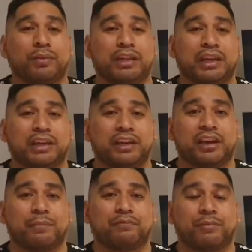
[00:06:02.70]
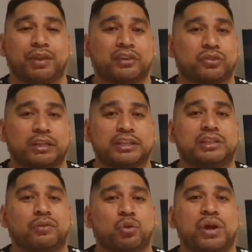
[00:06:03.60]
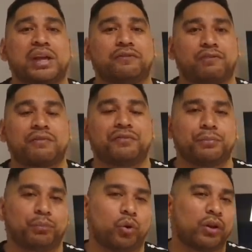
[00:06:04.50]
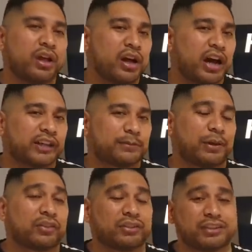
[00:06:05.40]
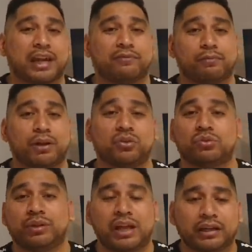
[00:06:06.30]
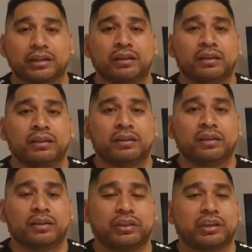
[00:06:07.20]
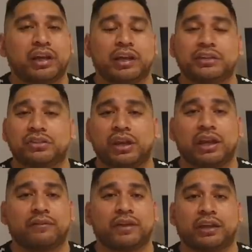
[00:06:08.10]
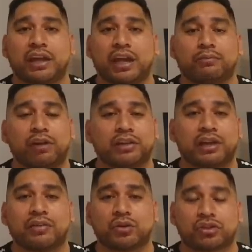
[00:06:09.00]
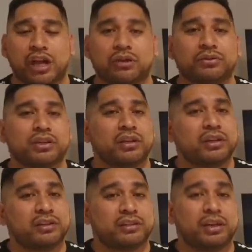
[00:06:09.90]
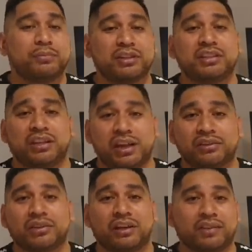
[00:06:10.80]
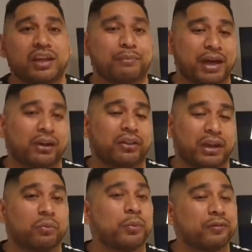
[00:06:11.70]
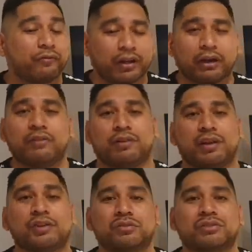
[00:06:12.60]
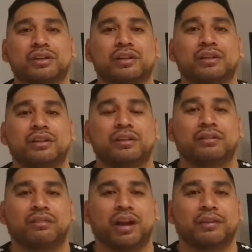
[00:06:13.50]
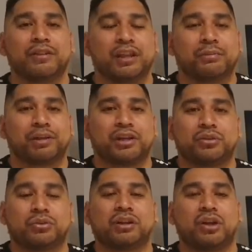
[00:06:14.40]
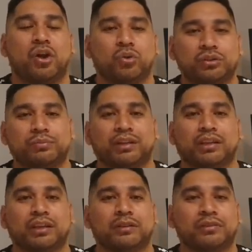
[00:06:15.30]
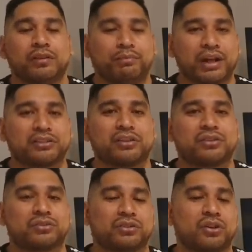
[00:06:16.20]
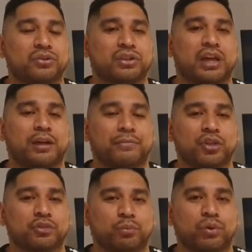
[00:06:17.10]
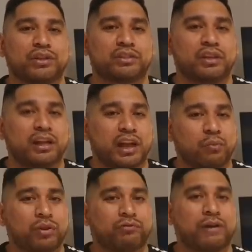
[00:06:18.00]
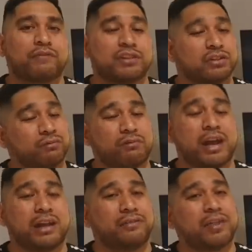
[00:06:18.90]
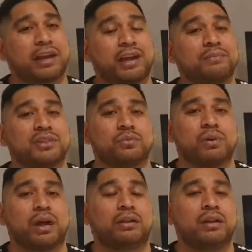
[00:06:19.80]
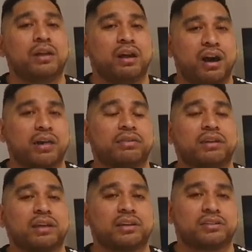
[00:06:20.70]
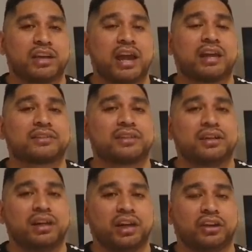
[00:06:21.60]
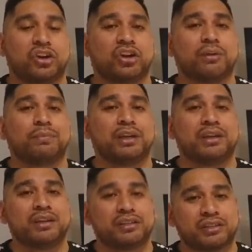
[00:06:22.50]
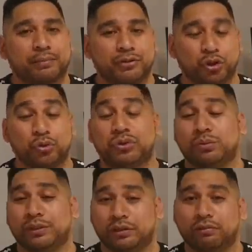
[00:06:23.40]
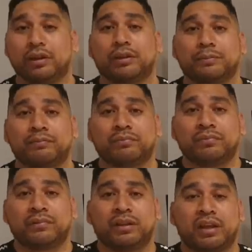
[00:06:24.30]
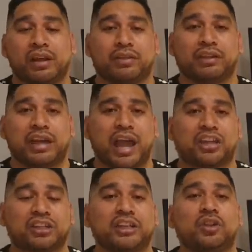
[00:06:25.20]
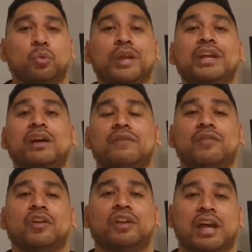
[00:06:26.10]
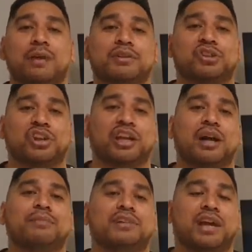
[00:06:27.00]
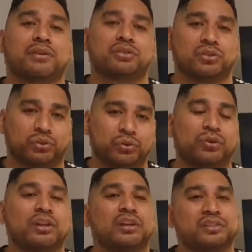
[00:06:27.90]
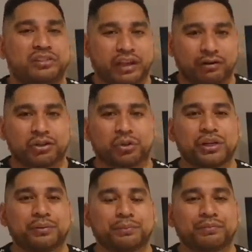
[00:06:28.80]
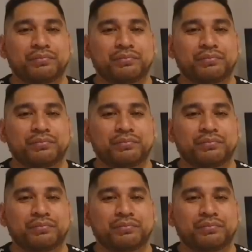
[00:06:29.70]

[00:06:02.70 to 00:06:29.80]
probably get eaten up from there. So at least you've created front foot ball. I expect the same from Manu Tuilagi. I think he's going to have a game running down those channels. Him and Gatland having that battle there will be very, very interesting, right? But I do think ultimately, based on those points, and with reference to rain, if that comes as well, I think attacks are going to be subdued to a degree. And I think actually the winning of the game is going to come down to territory